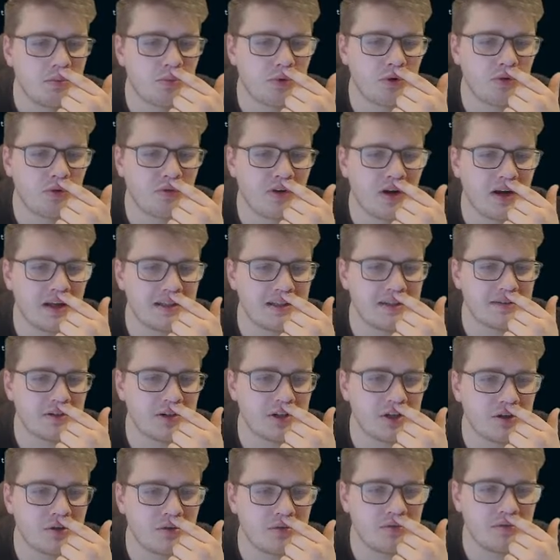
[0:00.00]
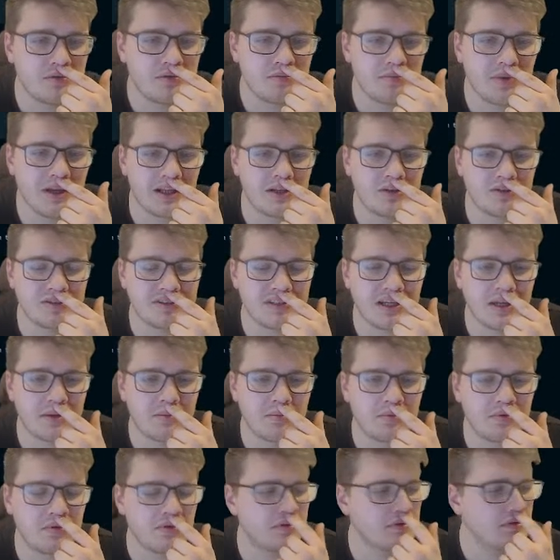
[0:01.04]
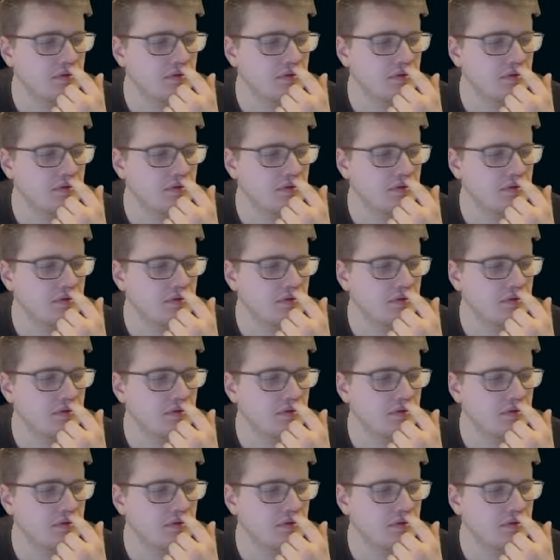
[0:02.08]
Profile, there we go. Payload type.